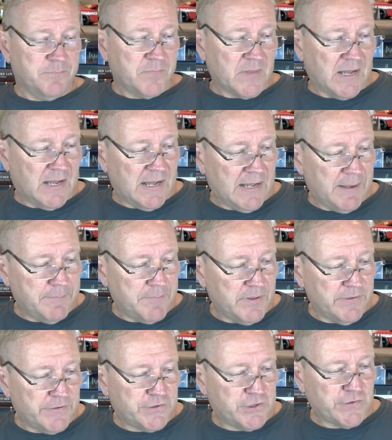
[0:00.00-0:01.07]

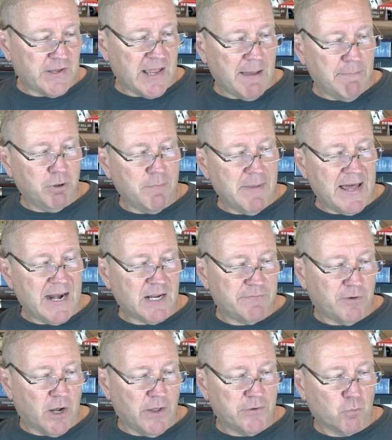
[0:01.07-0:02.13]
This is just emblematic of
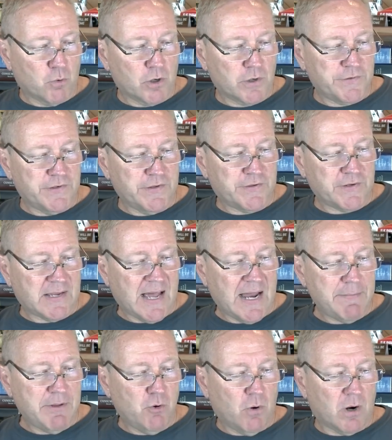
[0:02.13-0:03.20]
other workers in this
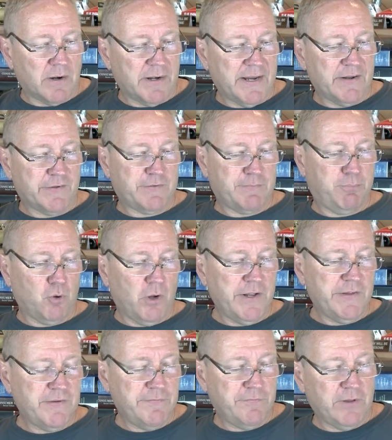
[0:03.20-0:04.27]
economy who are in
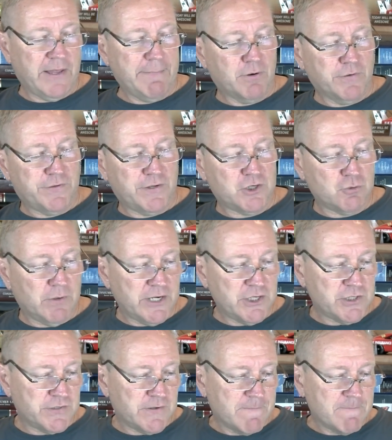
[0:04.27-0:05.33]
exploitive labor
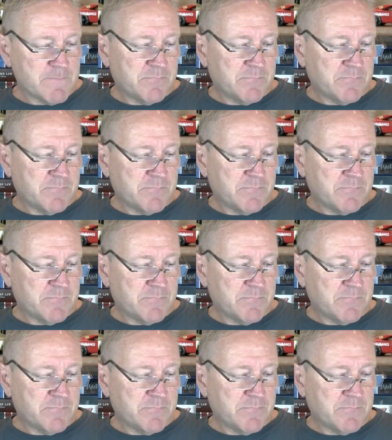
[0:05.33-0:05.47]
situations.